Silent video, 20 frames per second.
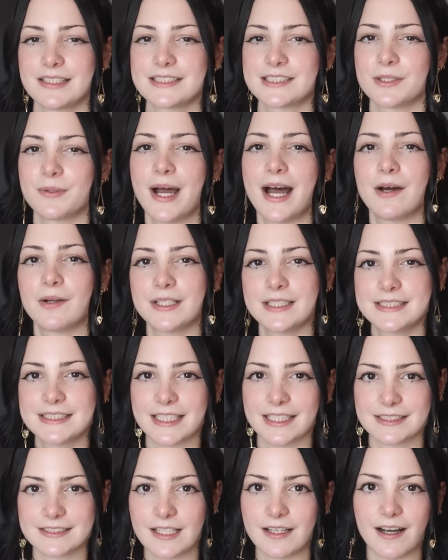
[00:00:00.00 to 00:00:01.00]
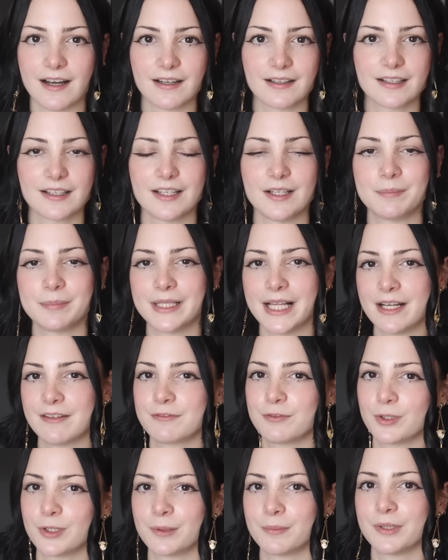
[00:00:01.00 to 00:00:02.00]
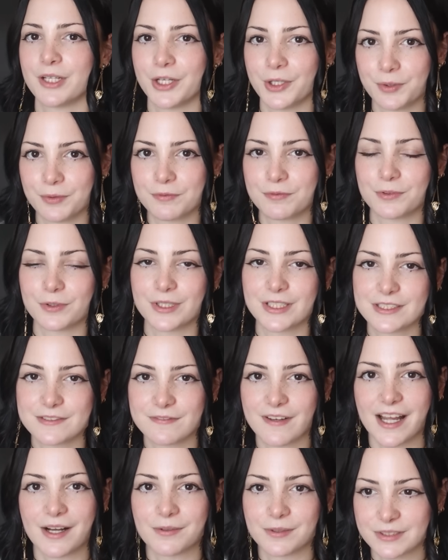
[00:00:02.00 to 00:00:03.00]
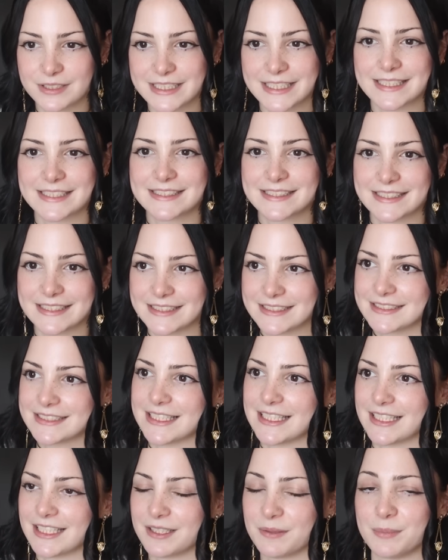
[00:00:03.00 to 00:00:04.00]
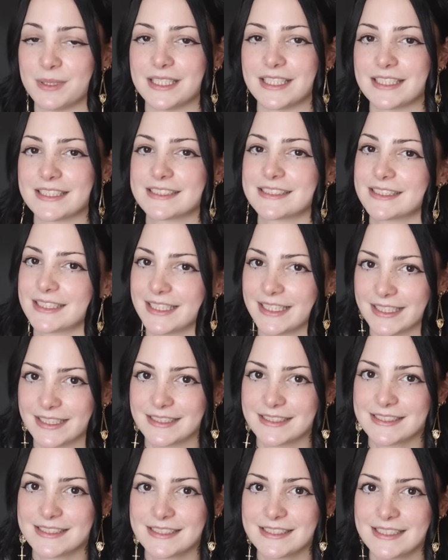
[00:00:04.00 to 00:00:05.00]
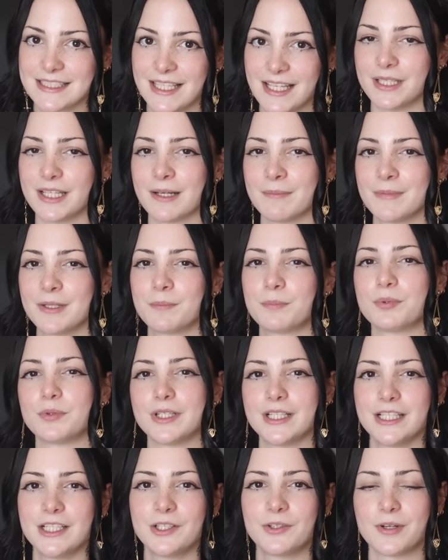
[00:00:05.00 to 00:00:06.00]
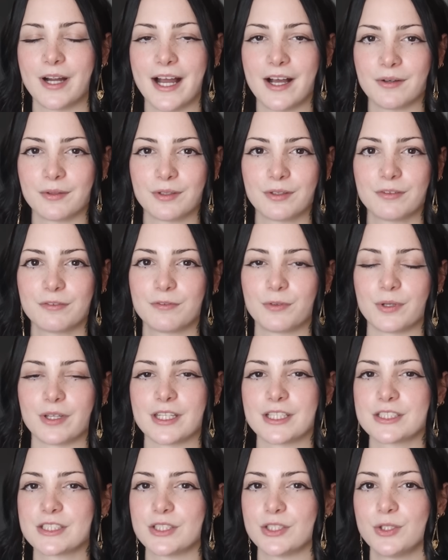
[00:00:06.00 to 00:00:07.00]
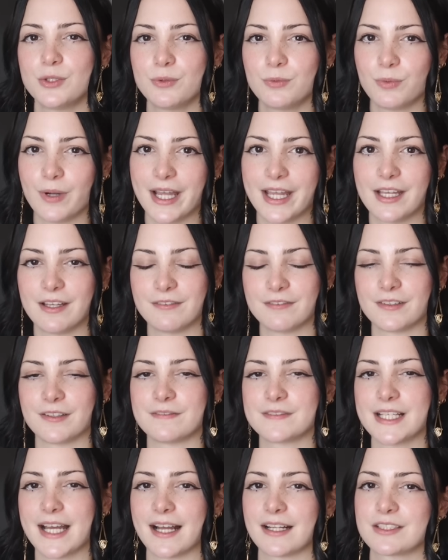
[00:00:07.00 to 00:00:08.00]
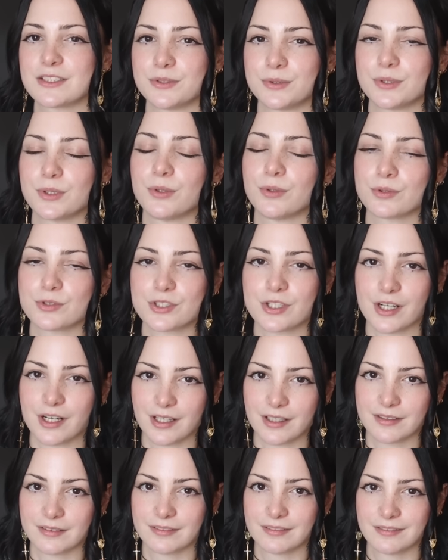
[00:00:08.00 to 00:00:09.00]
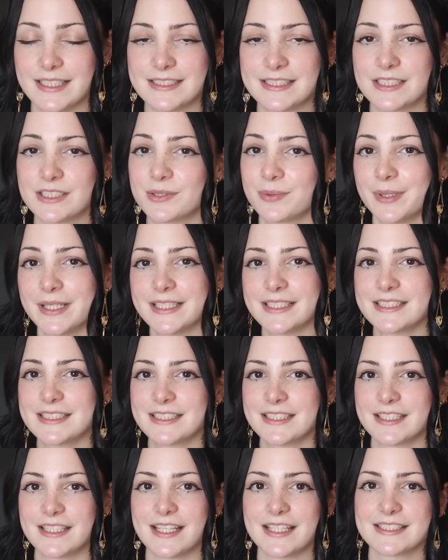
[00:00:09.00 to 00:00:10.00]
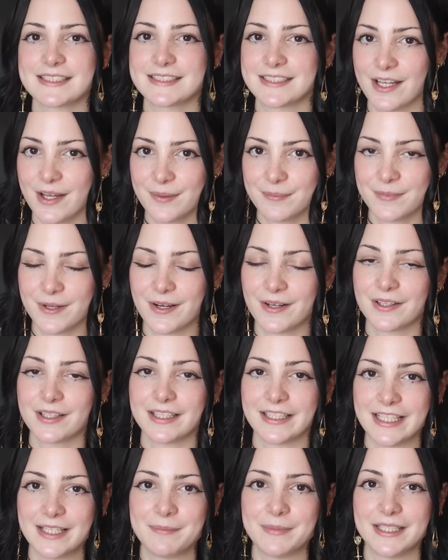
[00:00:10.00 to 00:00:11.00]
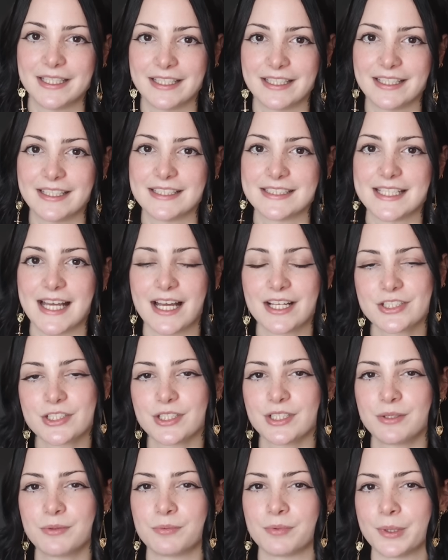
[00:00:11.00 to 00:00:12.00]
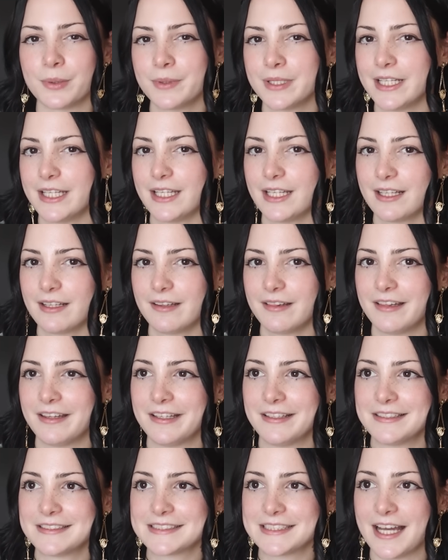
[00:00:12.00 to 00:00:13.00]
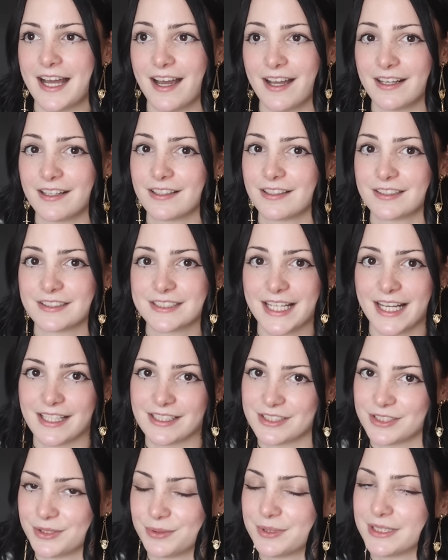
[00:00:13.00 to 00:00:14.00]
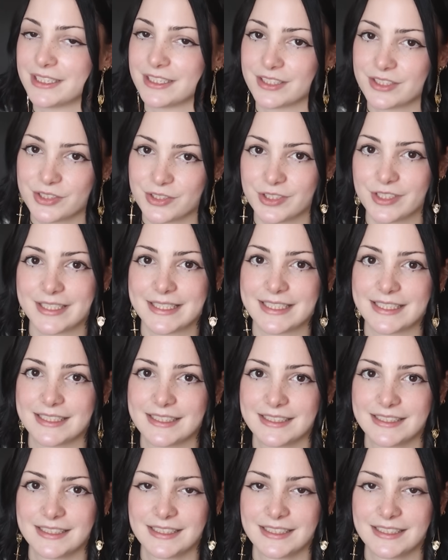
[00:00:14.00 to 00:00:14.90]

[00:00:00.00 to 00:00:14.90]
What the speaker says: So how did TikTok, a platform known for its viral dances and comedic skits, become the breeding ground for this new wave of tattoo culture? It's a twist that some are claiming is actually ruining the entire tattoo industry.